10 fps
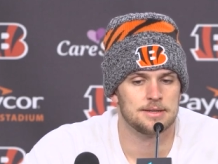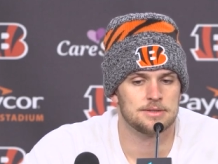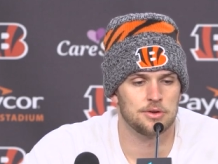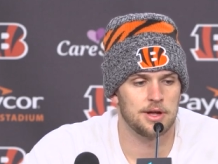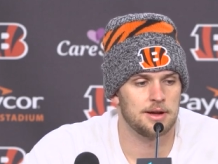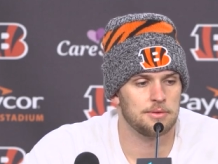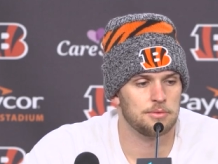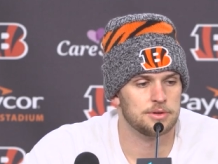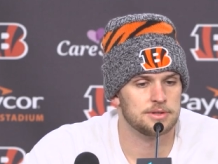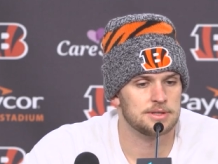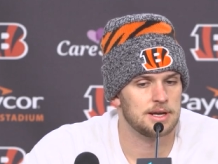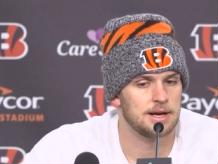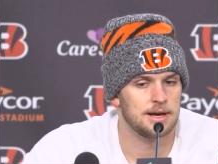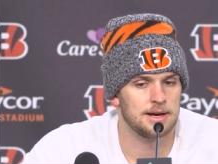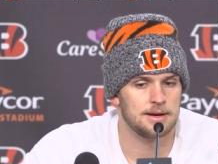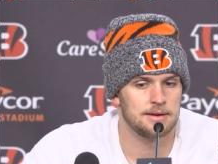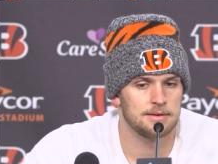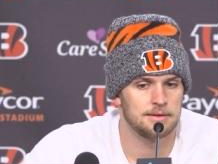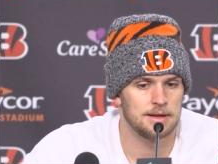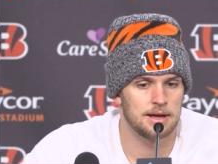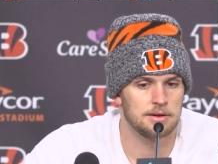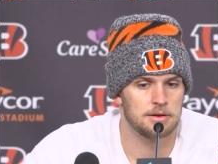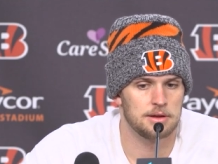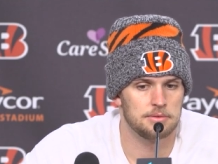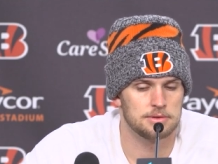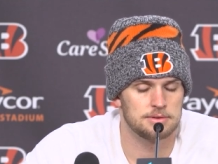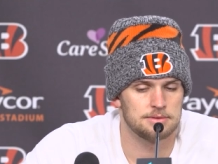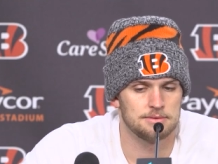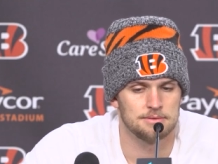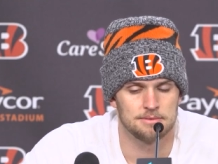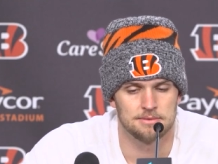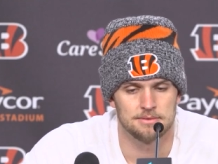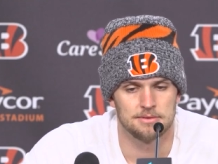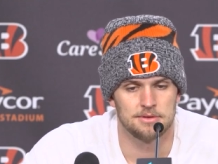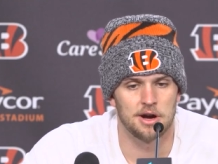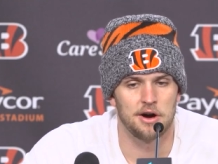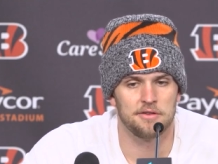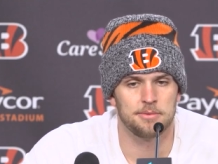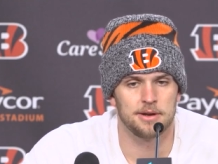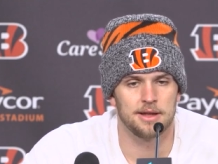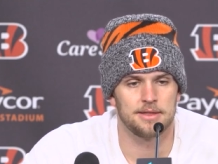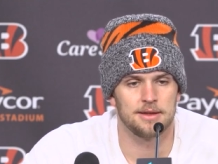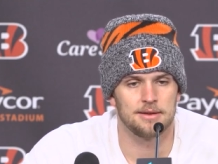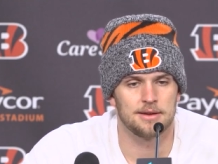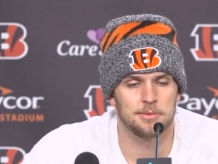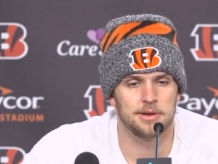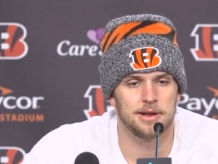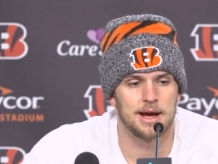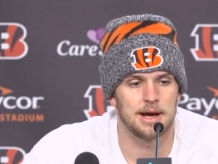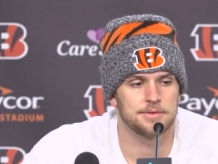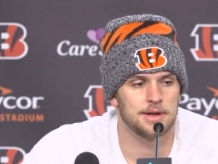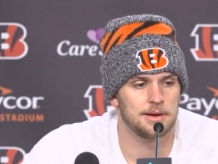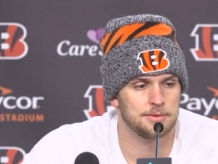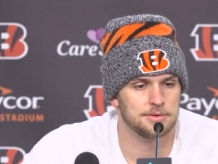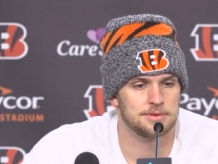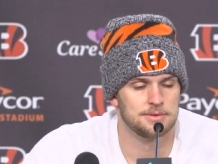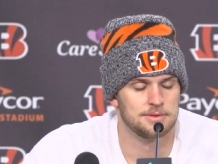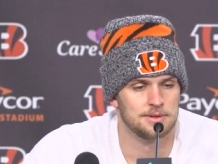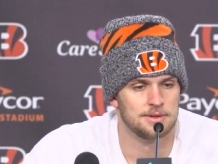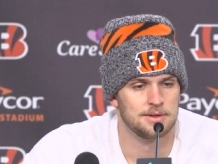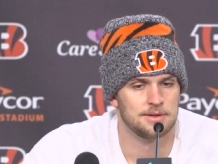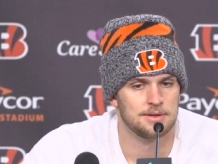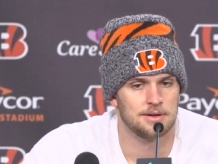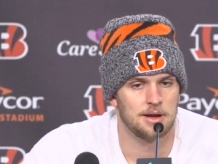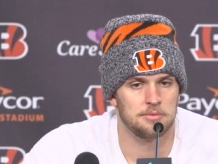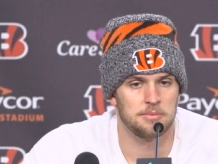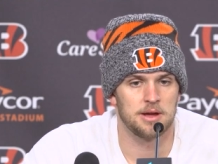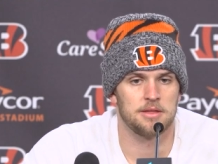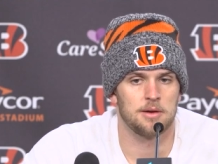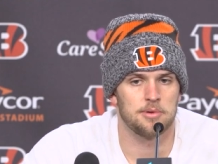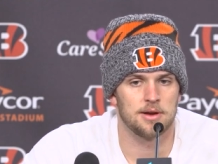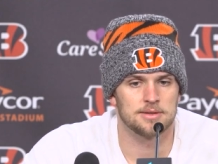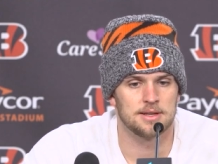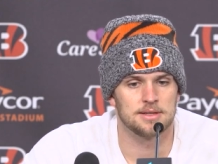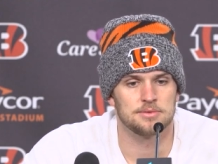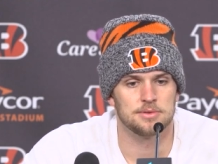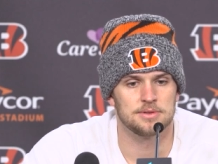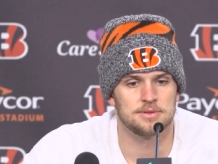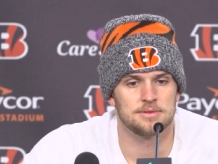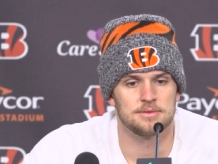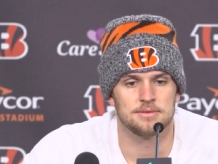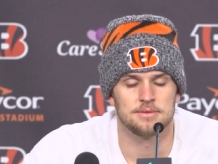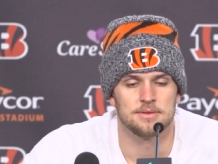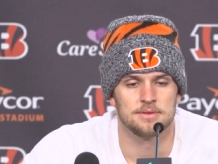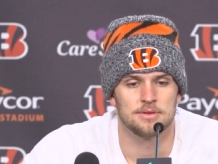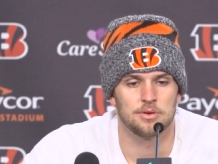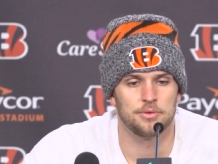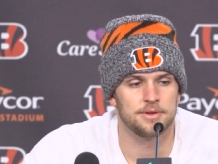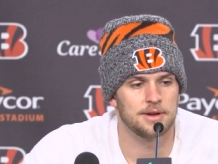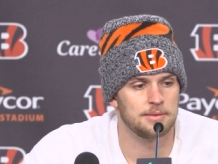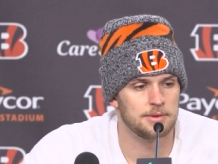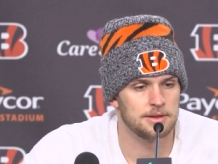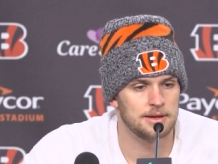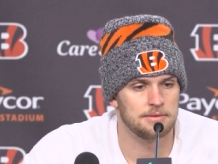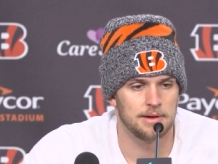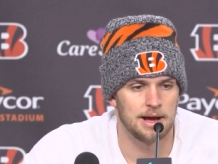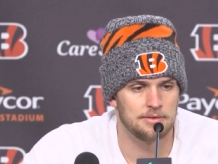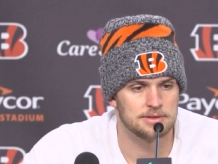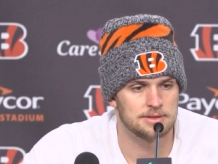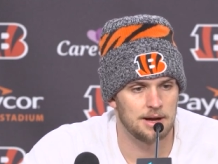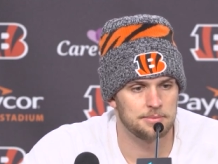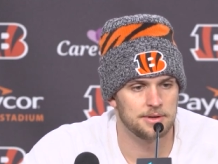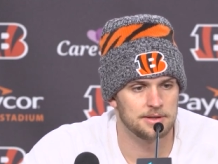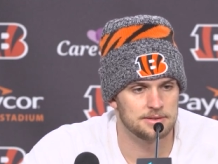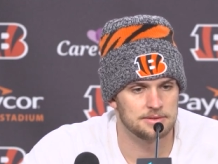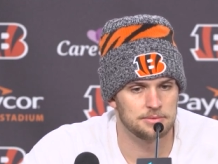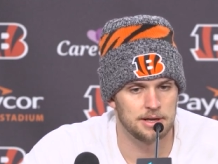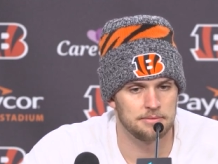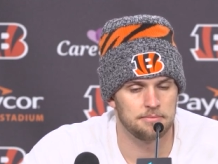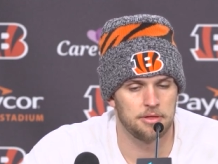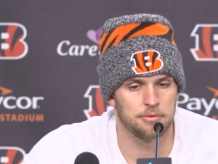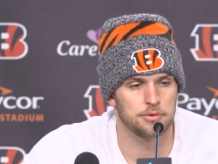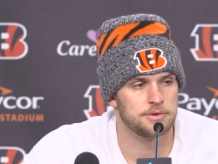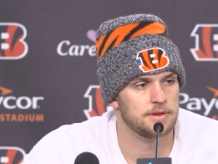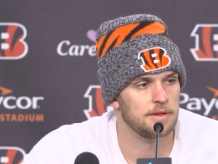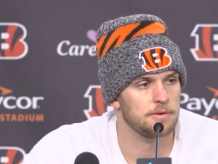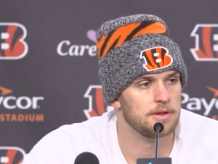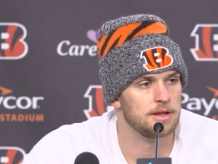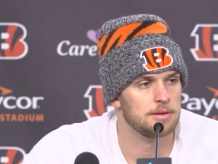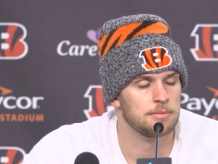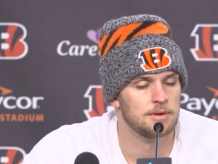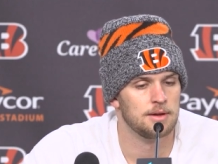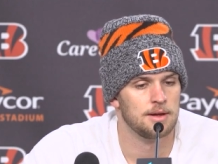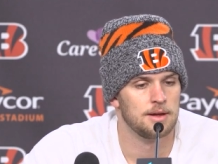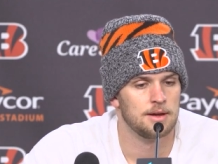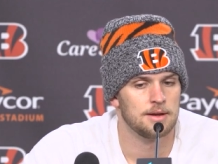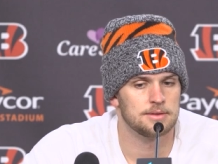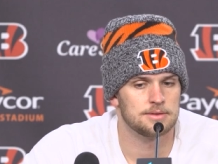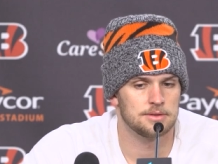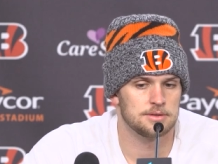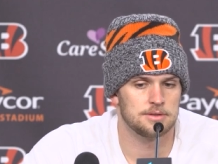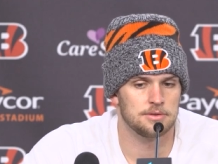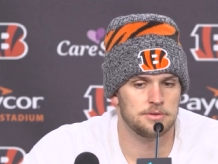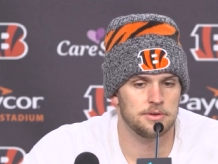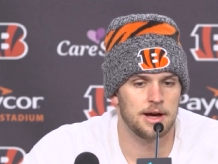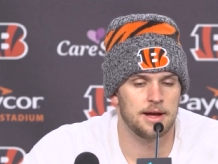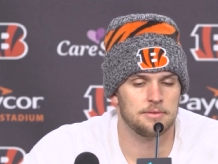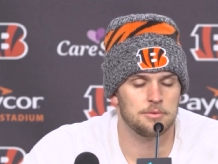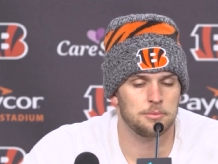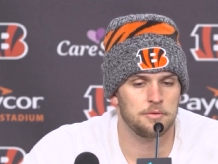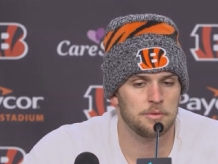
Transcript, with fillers: So that was, uh, yeah, it was tough, but I think coming into halftime was, my thought process was the only time that they haven't stopped us is when I threw it to the other team. And so just don't do that and move